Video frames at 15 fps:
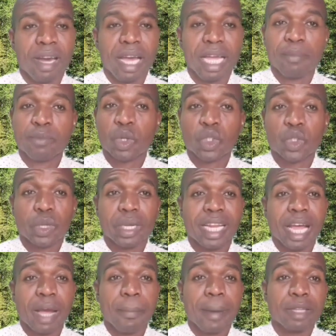I am not
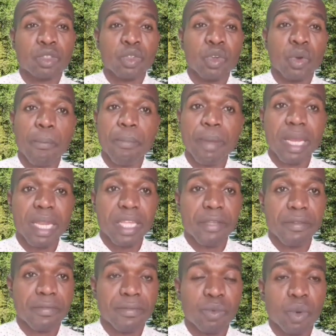talking about your
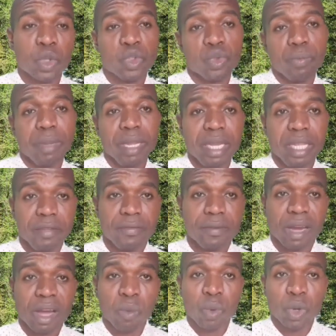belief, what you believe
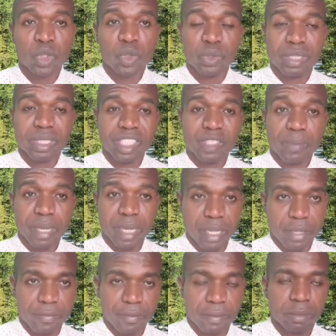and what you
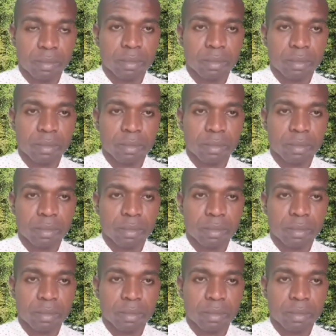disbelieve.